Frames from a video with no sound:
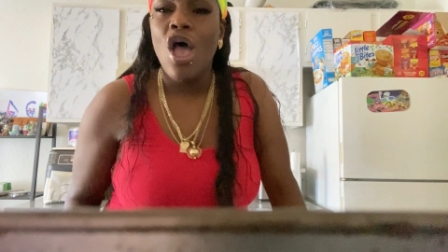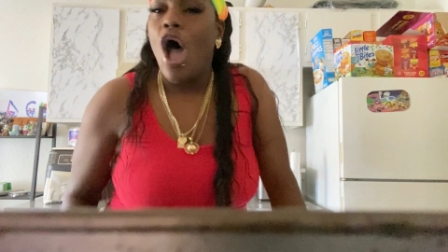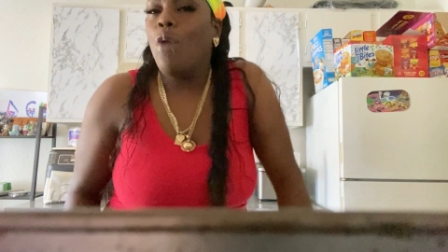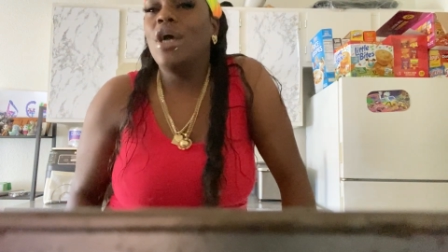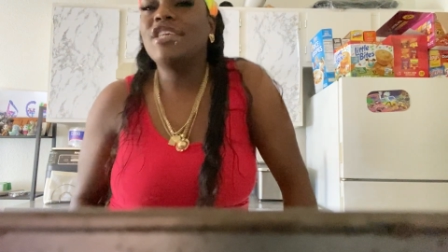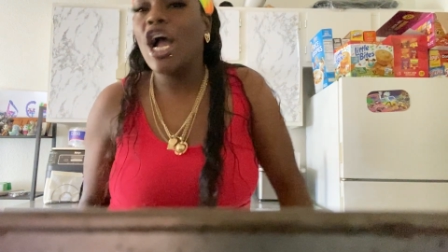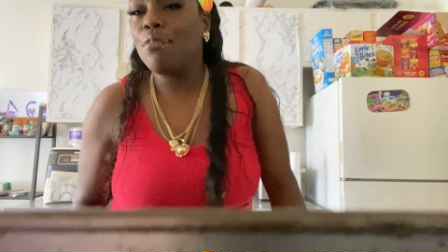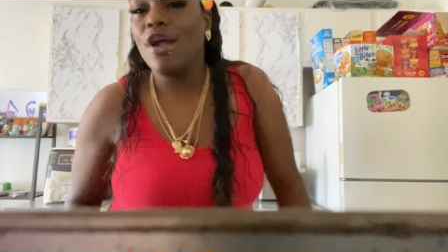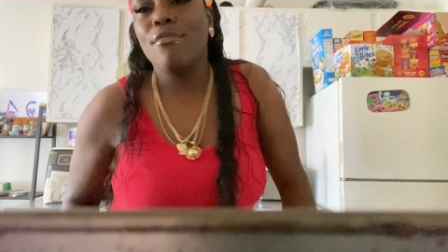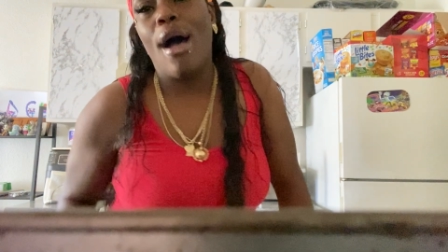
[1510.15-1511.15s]
I wish I could
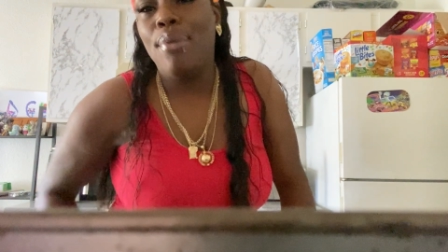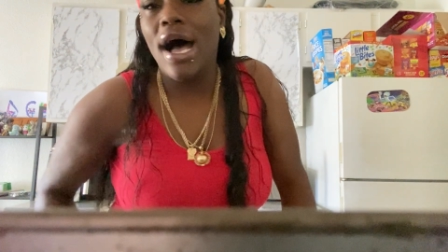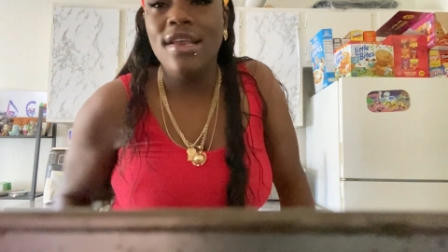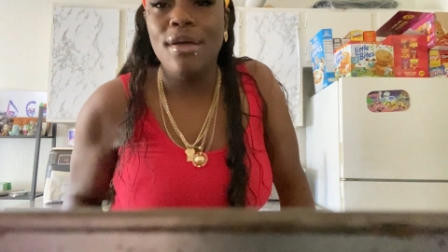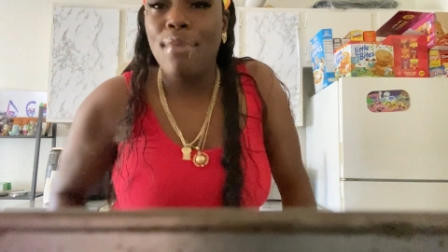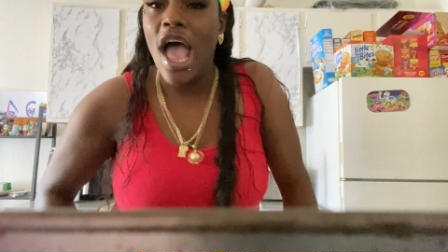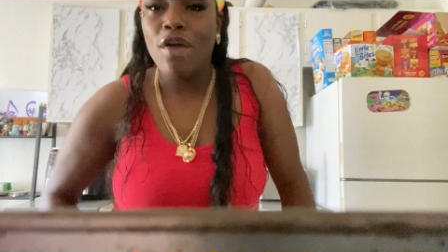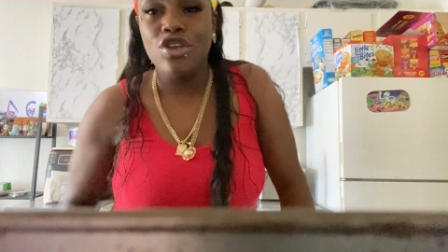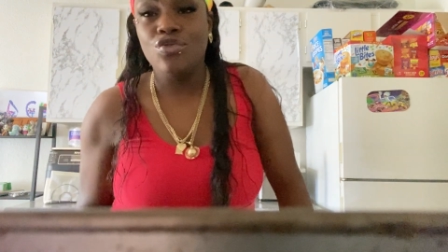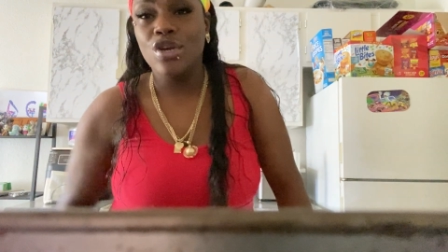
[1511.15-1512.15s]
bring my partner back
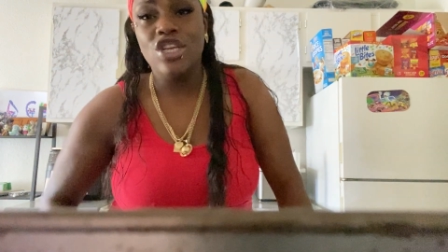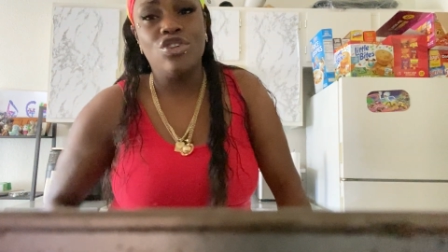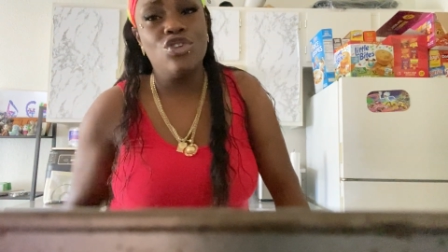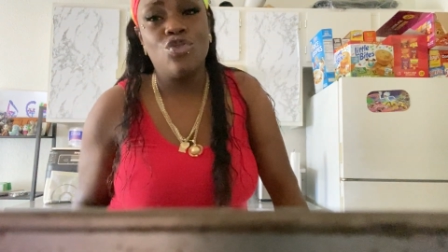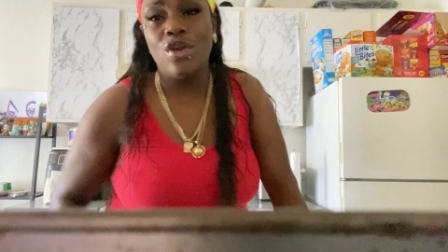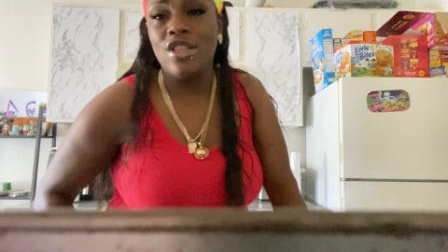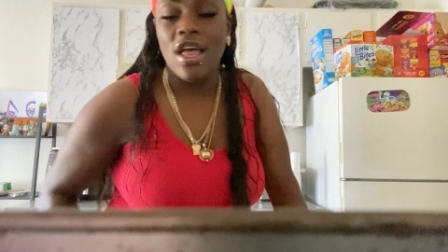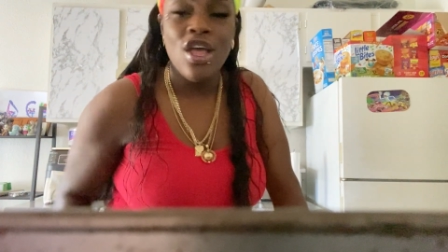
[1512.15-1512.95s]
with twenty two, twenty,